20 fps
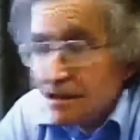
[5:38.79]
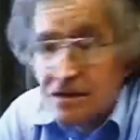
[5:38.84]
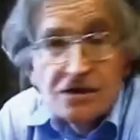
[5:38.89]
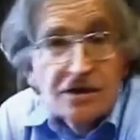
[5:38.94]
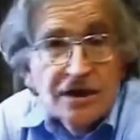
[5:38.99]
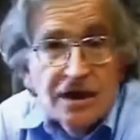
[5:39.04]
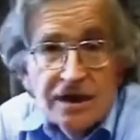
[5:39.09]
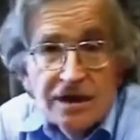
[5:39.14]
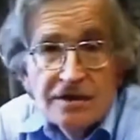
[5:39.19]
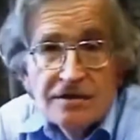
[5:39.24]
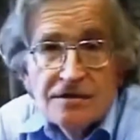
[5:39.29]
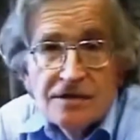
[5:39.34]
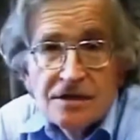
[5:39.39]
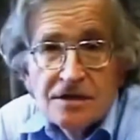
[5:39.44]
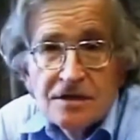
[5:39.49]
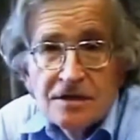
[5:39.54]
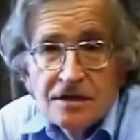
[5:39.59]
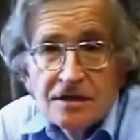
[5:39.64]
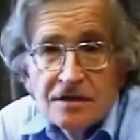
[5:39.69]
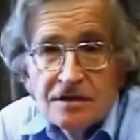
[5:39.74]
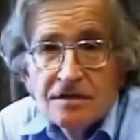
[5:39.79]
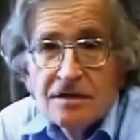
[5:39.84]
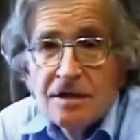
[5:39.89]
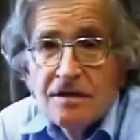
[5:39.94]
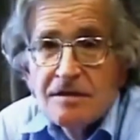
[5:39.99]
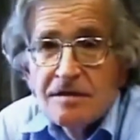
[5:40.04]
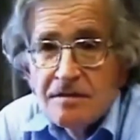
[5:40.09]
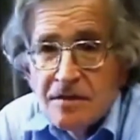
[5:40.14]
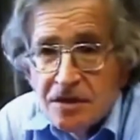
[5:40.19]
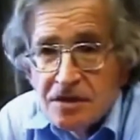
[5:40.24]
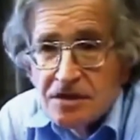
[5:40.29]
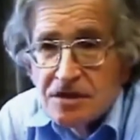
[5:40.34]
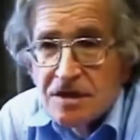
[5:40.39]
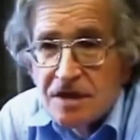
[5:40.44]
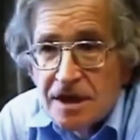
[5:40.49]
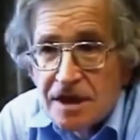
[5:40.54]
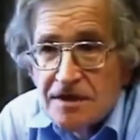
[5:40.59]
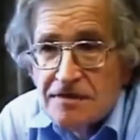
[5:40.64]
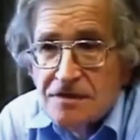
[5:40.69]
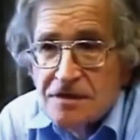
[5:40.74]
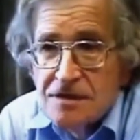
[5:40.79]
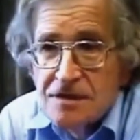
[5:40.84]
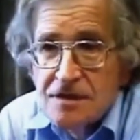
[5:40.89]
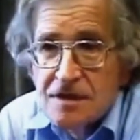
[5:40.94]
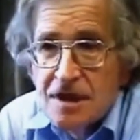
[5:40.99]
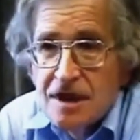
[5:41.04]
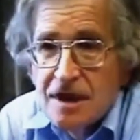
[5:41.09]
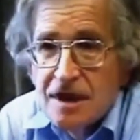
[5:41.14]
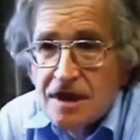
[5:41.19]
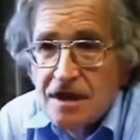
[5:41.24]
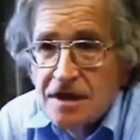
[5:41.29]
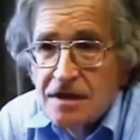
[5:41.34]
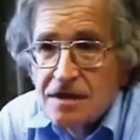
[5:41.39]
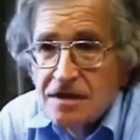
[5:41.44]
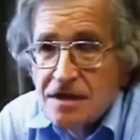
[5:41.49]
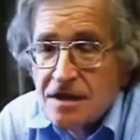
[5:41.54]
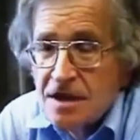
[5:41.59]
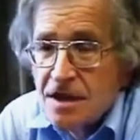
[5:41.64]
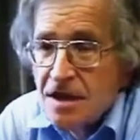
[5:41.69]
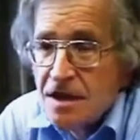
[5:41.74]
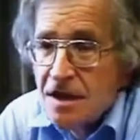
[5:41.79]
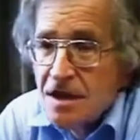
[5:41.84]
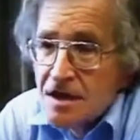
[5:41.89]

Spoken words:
Or slaves, you know. I mean, most slave societies